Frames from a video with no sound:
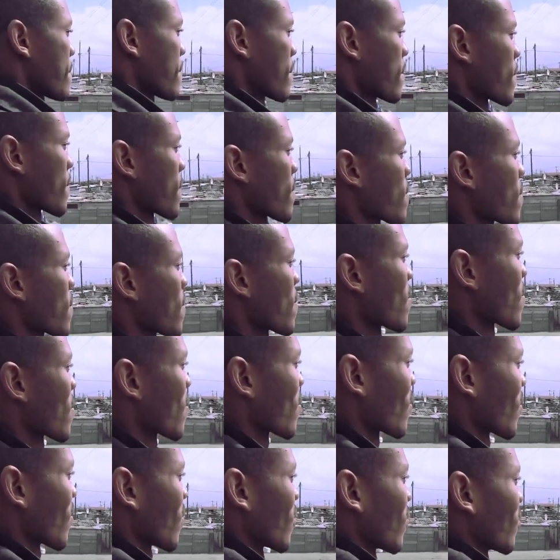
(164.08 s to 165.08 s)
actually
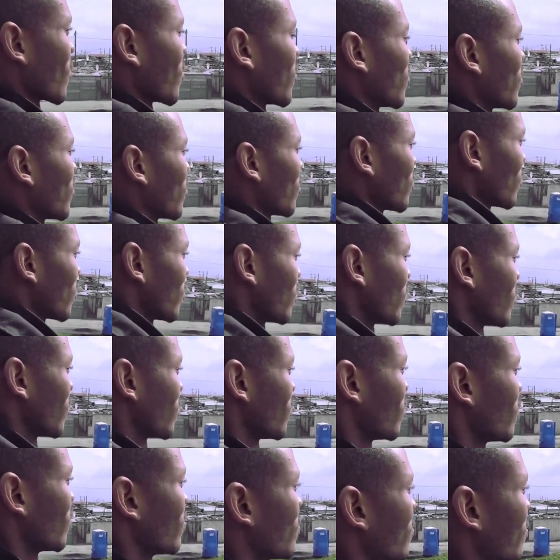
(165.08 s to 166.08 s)
got me to
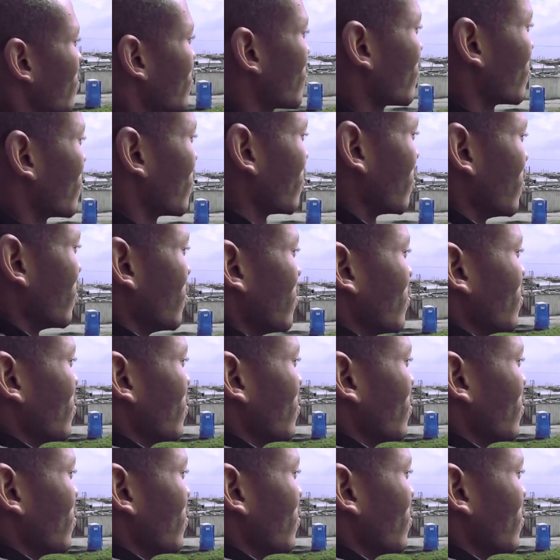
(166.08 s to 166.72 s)
where I